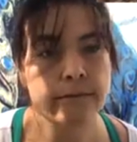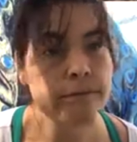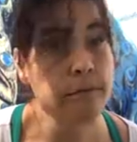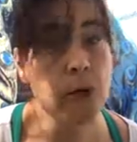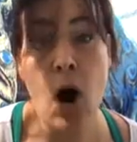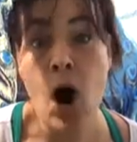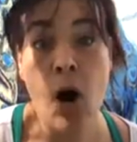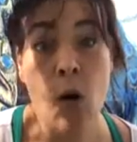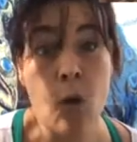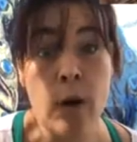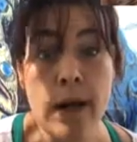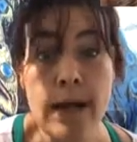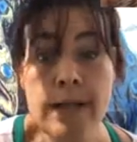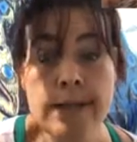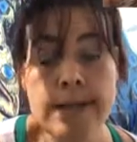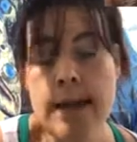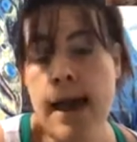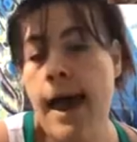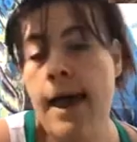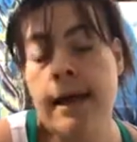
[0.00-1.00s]
No,
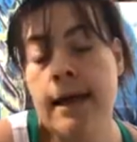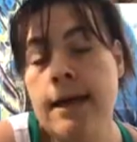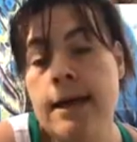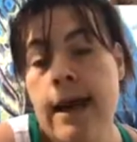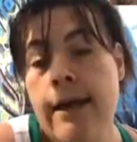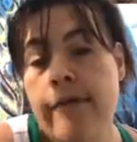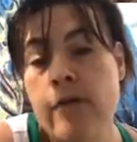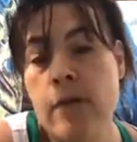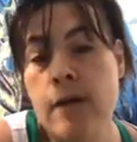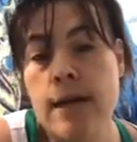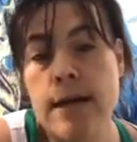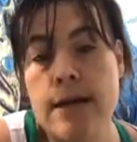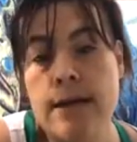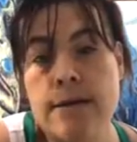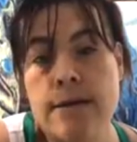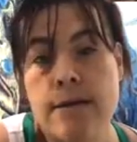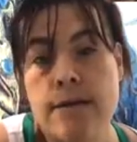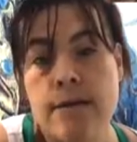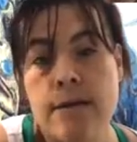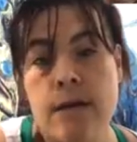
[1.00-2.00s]
and it never
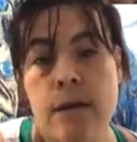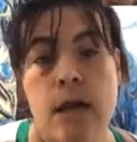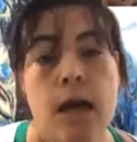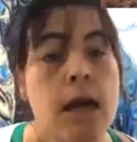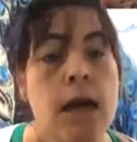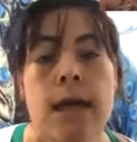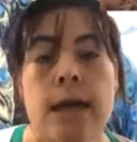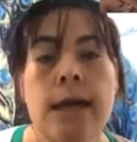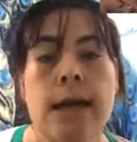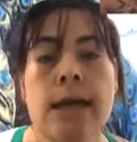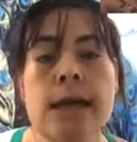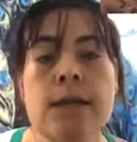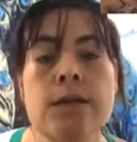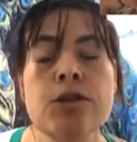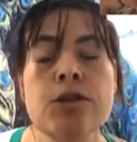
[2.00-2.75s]
is. It is